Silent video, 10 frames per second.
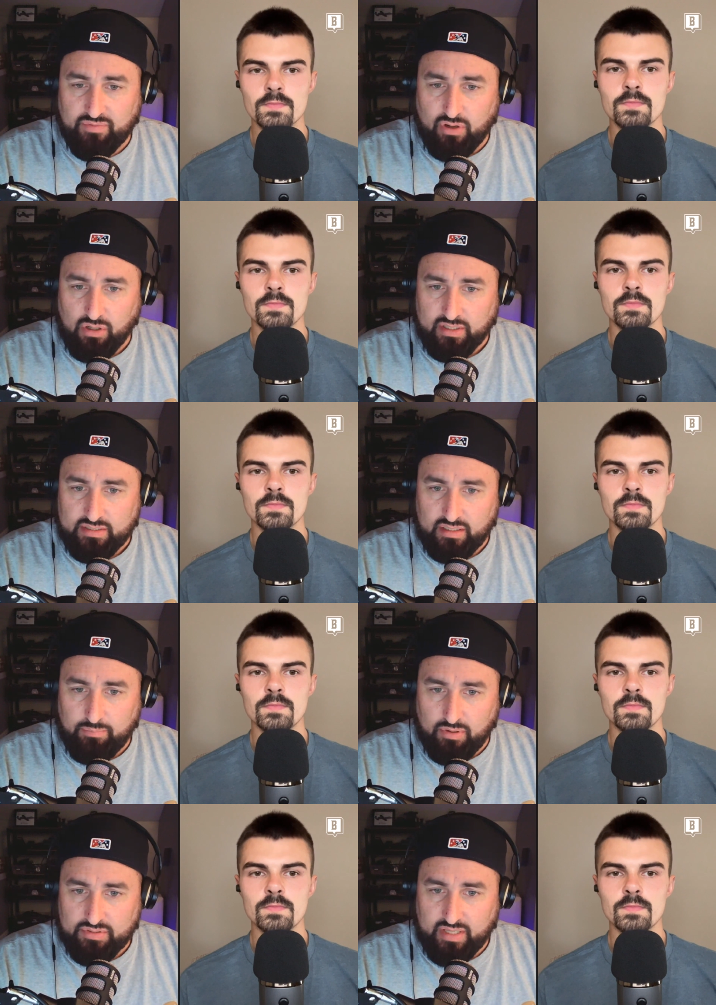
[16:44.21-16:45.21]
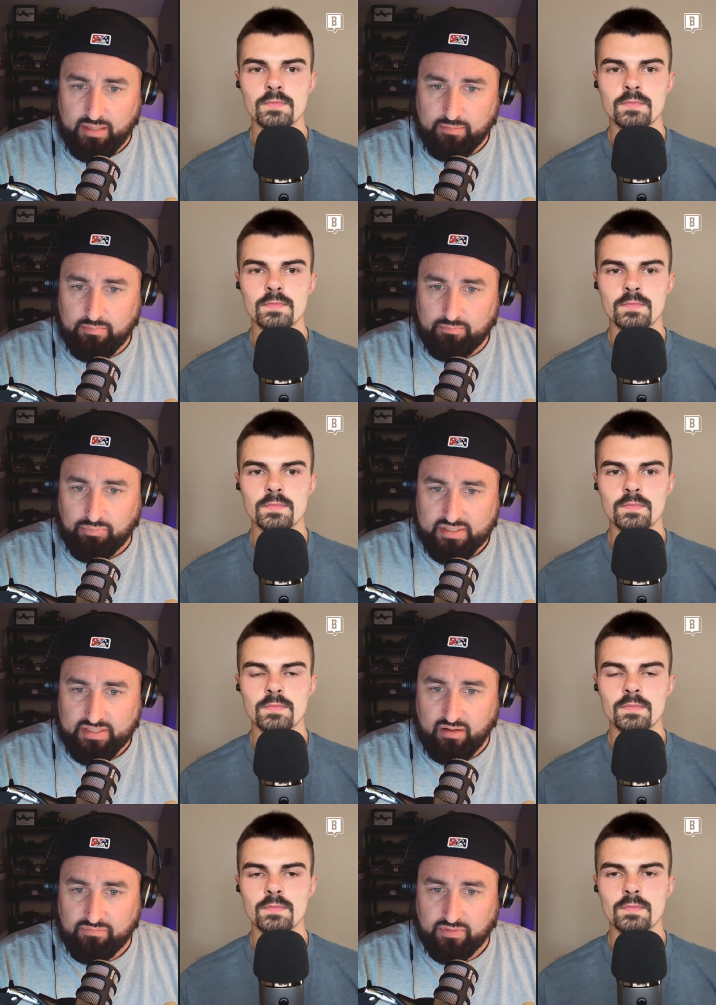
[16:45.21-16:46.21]
Speaker 1: Calkins in a post game press
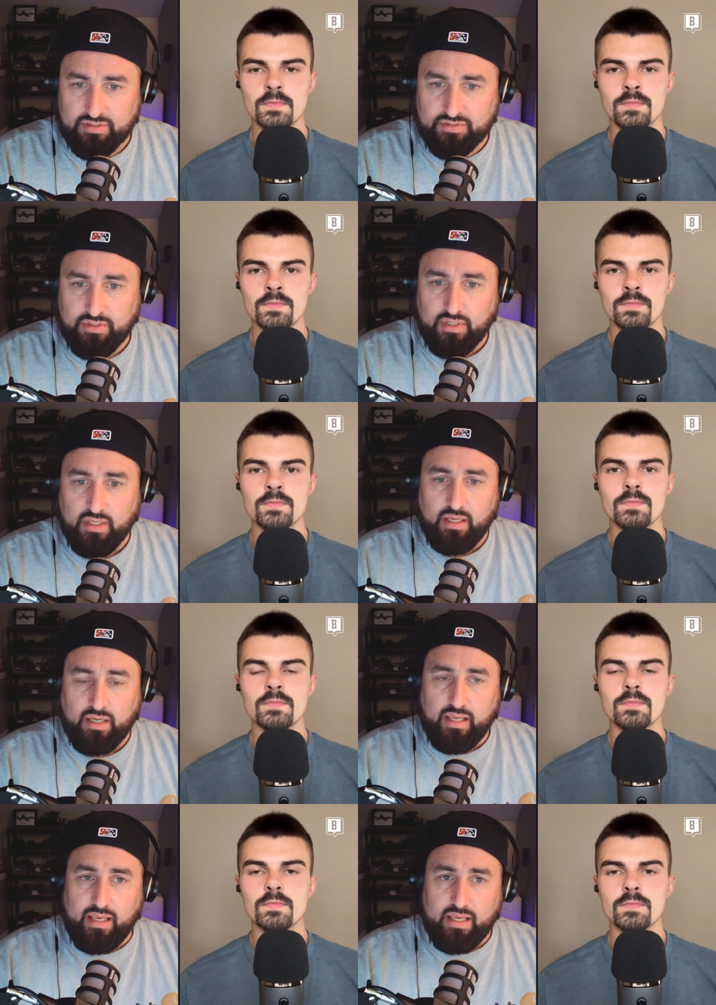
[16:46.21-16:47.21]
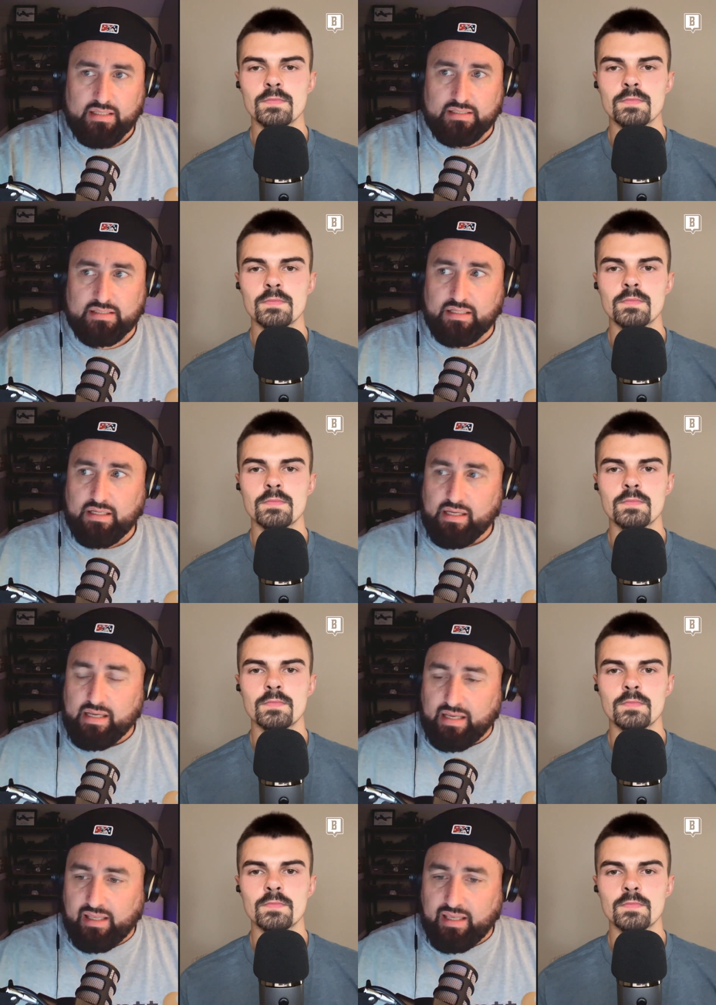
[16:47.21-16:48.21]
conference is
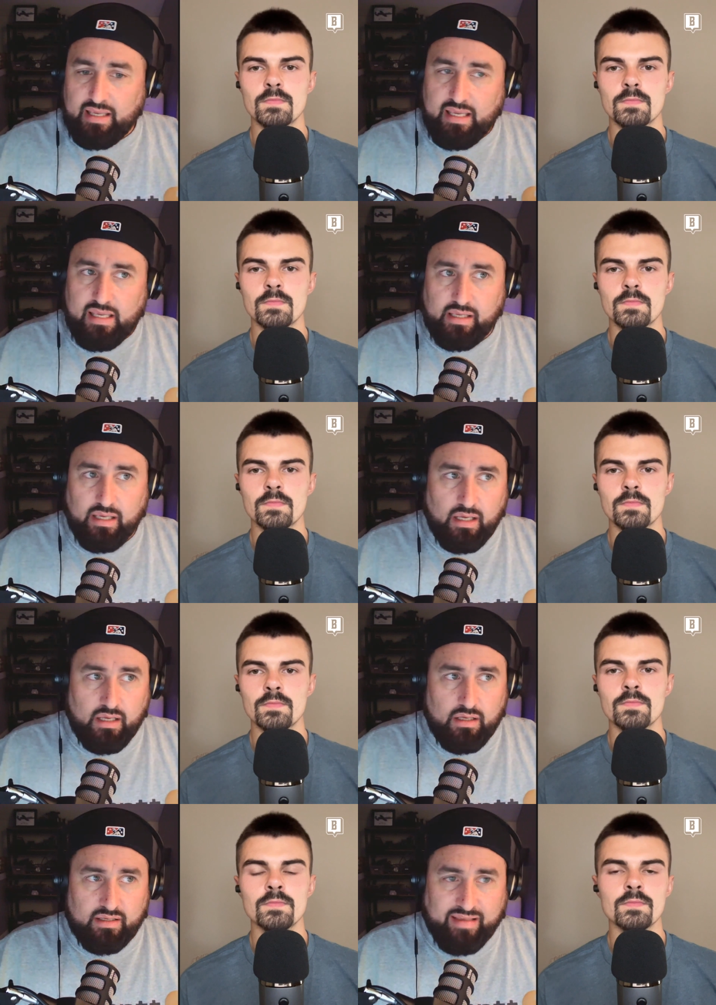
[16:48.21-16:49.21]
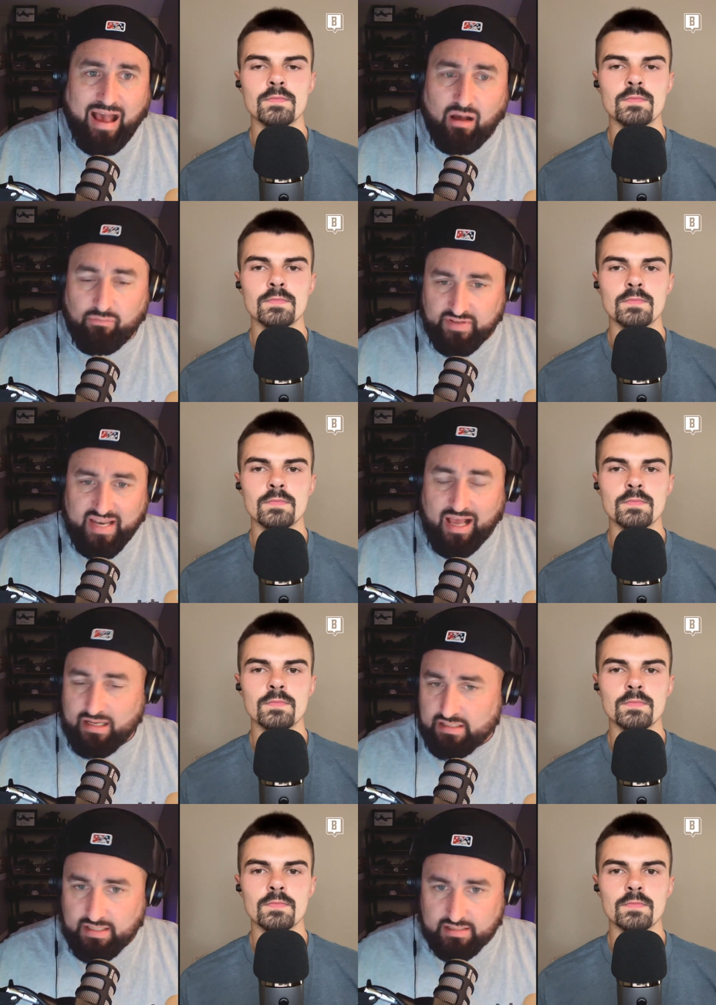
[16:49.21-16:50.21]
he
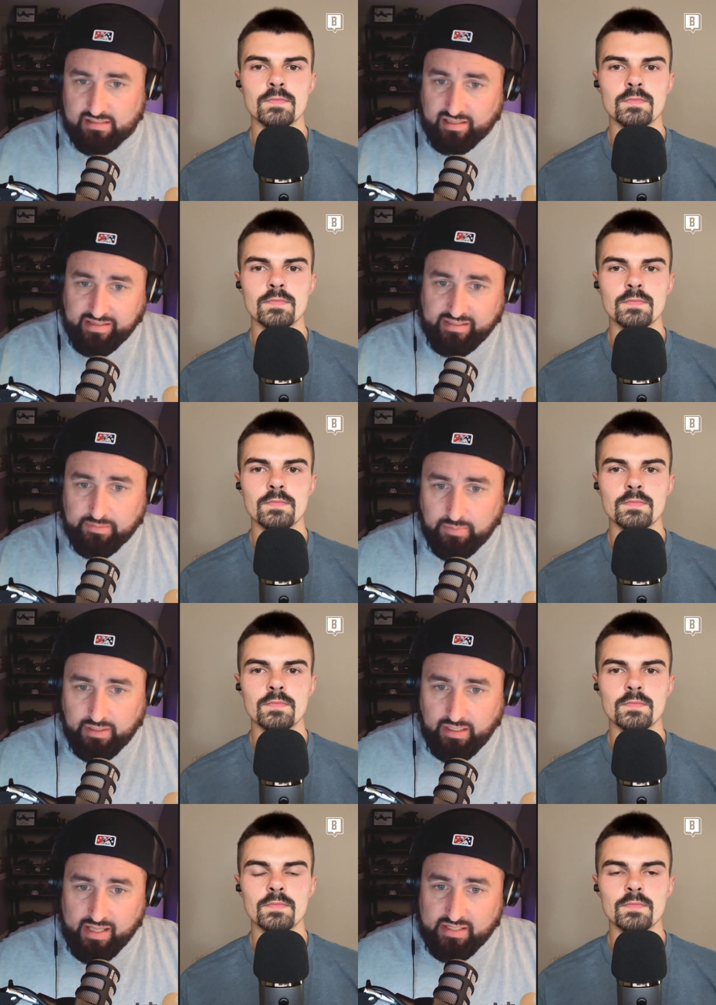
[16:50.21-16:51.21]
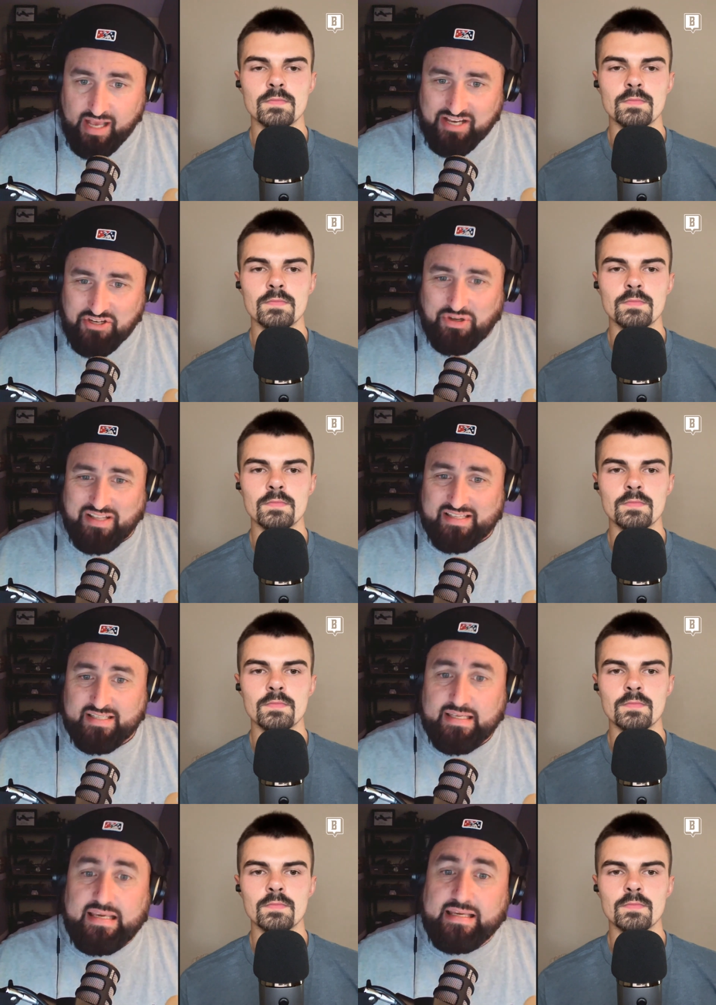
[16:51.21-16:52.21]
galvanized his team and and you can
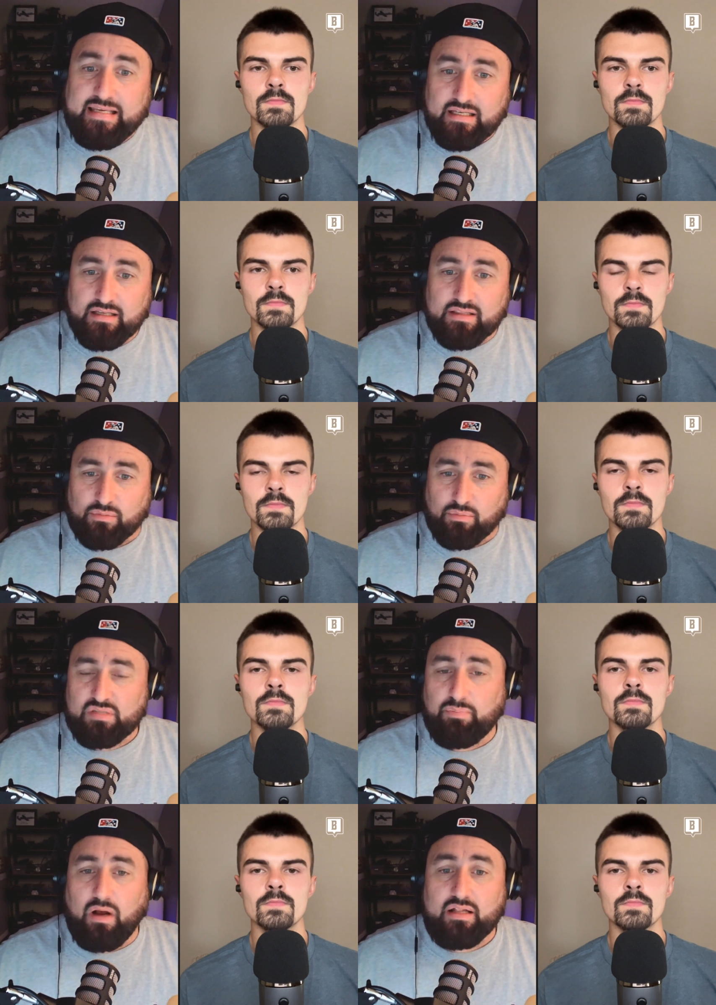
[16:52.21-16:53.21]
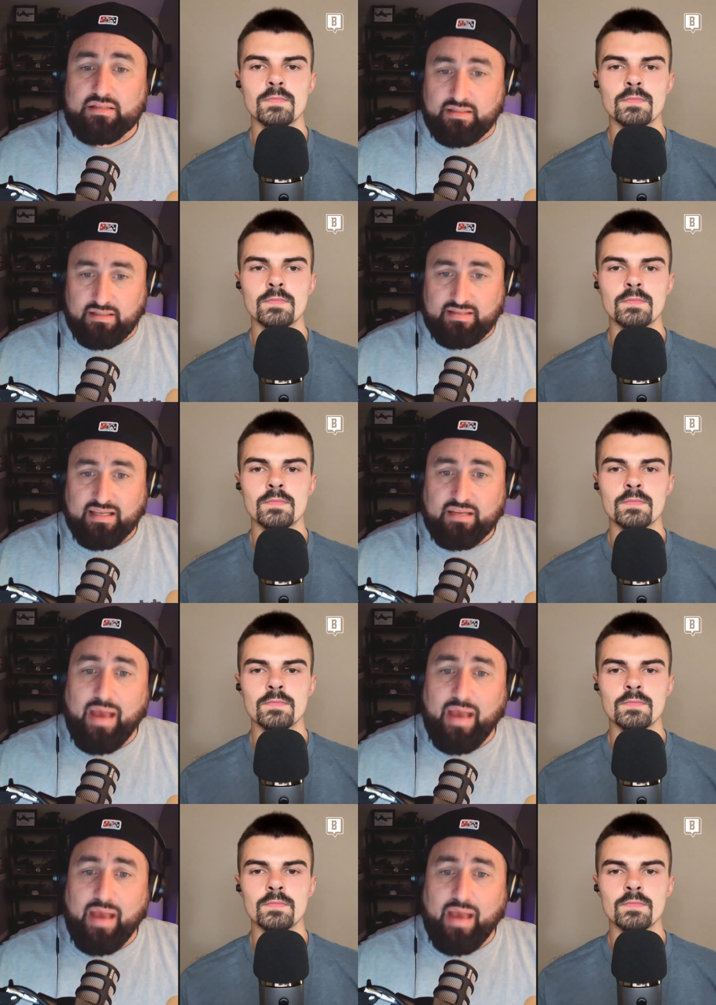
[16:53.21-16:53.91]
see the response that the team